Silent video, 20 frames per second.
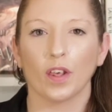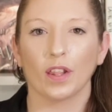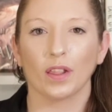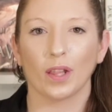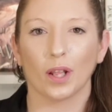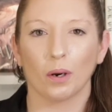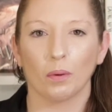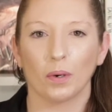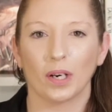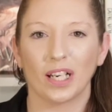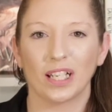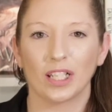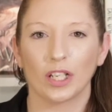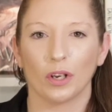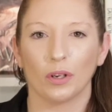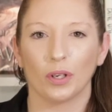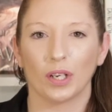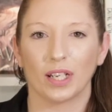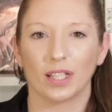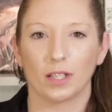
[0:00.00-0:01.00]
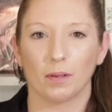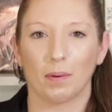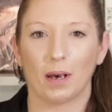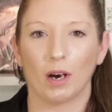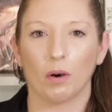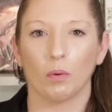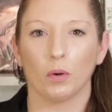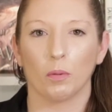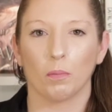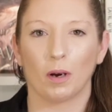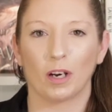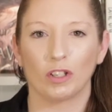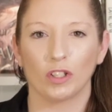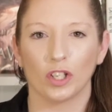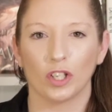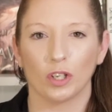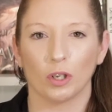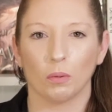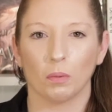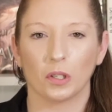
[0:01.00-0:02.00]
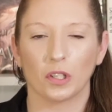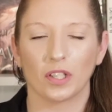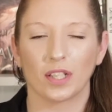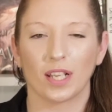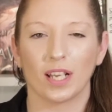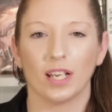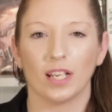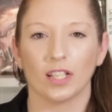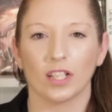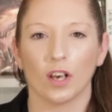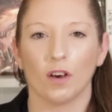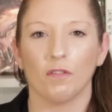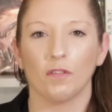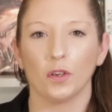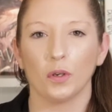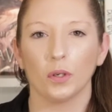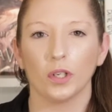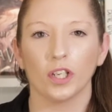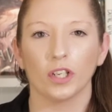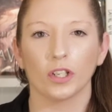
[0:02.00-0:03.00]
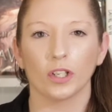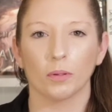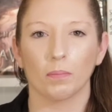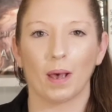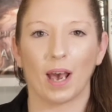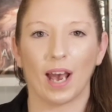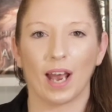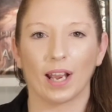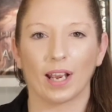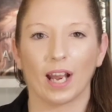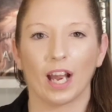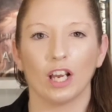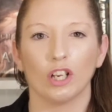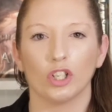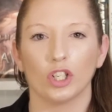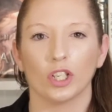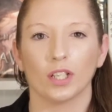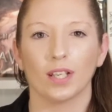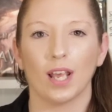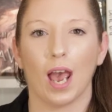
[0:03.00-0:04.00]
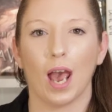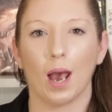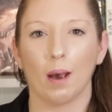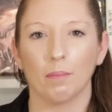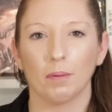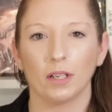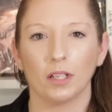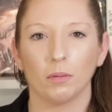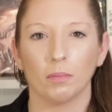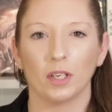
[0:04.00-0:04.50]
thing that I want to tell you guys about with Barnes & Noble's is a few years back I just happened